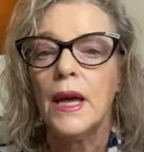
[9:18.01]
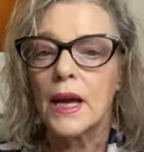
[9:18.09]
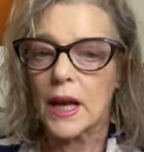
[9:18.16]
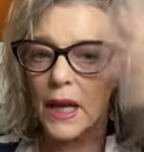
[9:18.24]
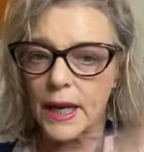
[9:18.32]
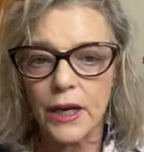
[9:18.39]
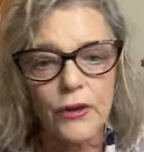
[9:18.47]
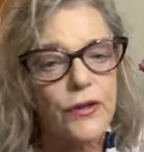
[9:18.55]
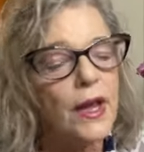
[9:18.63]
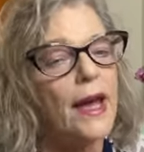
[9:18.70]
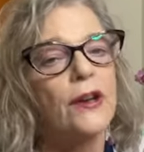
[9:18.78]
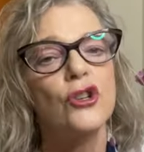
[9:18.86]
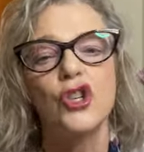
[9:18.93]
Clear the
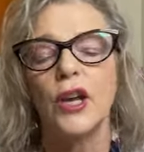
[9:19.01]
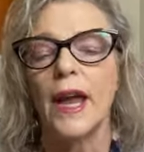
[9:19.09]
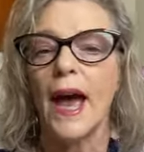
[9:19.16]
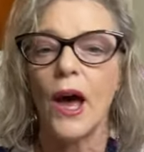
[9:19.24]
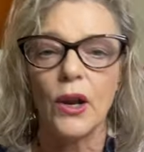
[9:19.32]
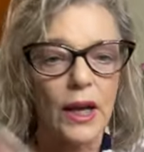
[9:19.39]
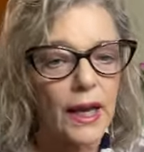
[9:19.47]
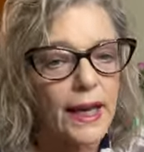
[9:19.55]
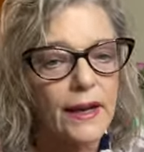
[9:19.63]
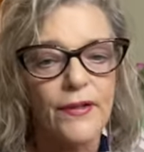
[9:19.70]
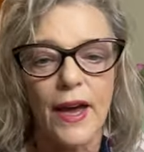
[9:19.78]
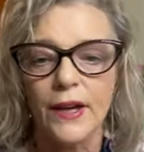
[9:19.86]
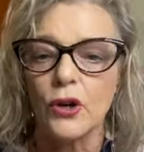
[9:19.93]
energy out,
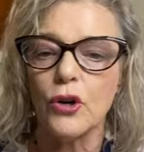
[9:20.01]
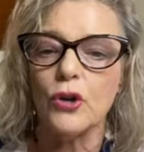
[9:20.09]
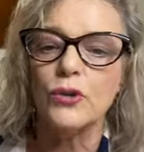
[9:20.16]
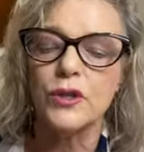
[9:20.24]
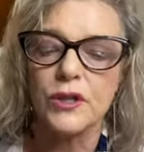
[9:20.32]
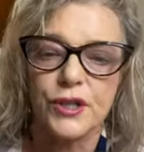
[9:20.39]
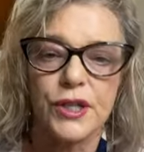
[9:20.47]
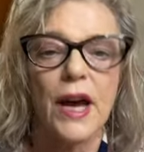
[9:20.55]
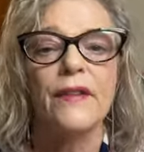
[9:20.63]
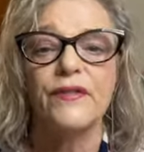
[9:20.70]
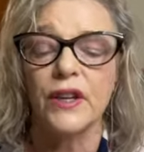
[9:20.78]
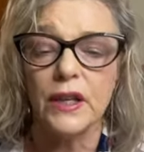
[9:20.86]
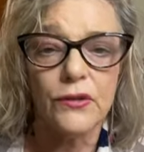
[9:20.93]
leave that old
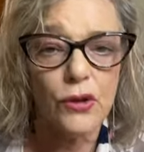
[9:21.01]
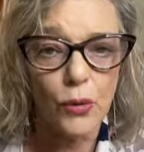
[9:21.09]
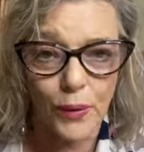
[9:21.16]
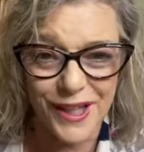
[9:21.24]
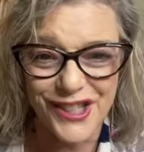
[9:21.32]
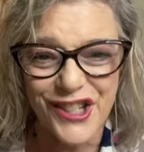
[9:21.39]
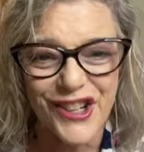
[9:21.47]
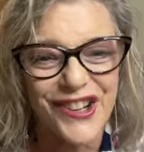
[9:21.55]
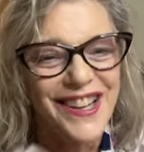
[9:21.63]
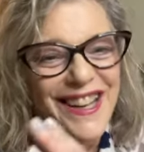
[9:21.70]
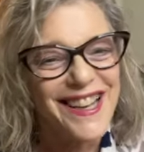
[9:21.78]
stuff in the winter